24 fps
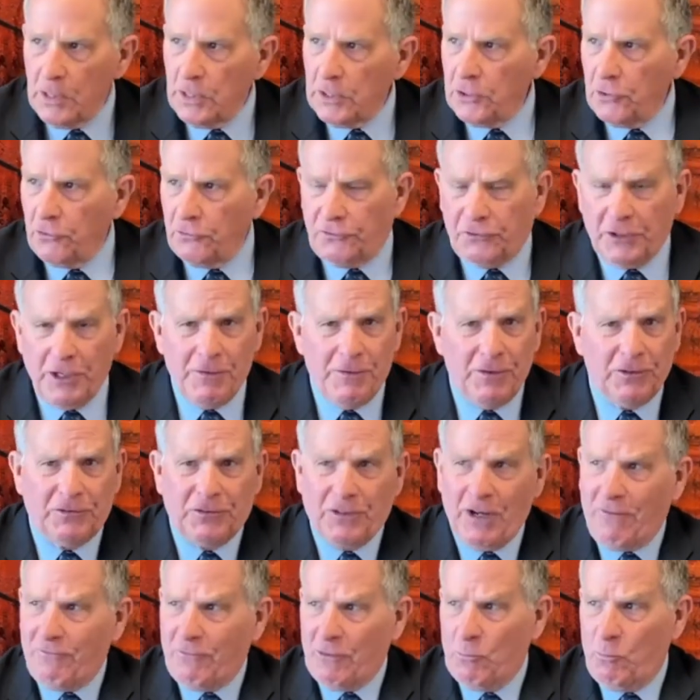You see
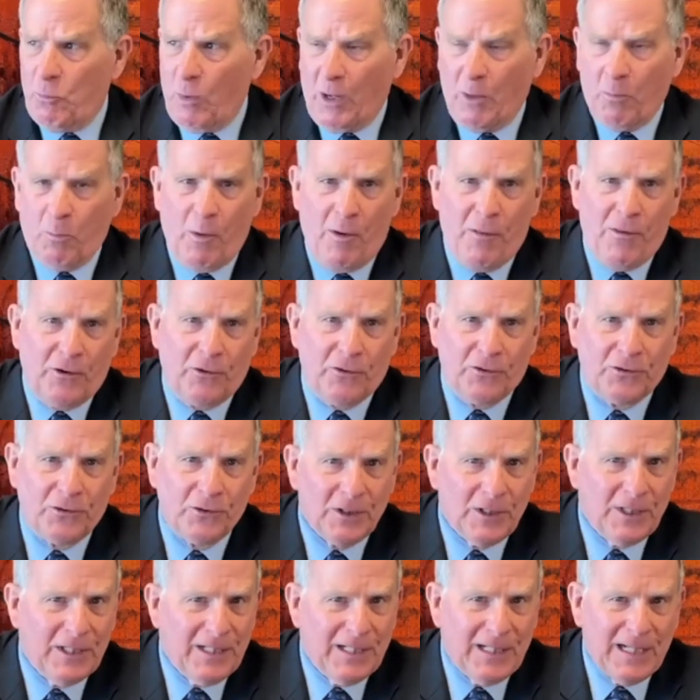this everywhere where there's,
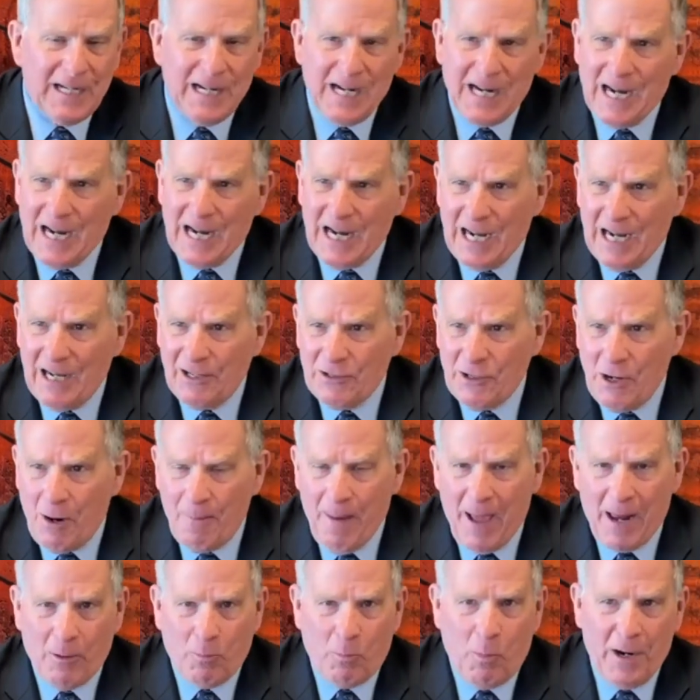no
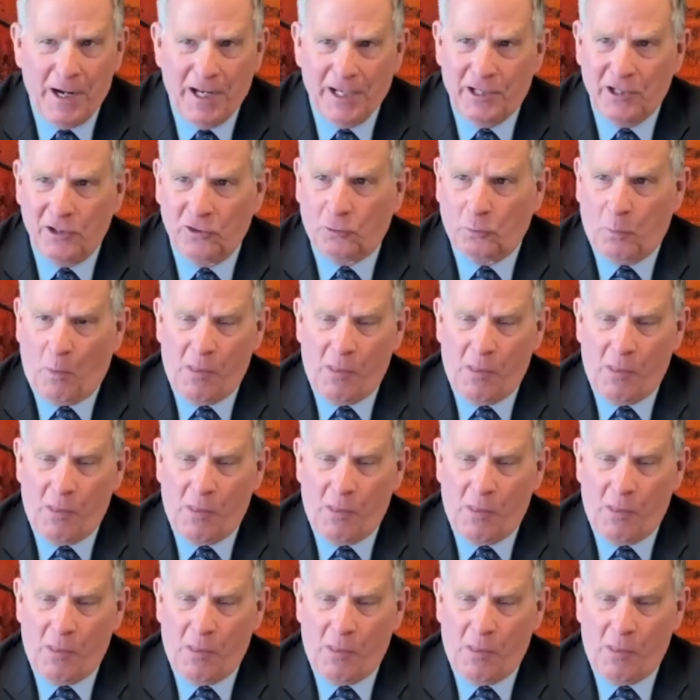matter what it is,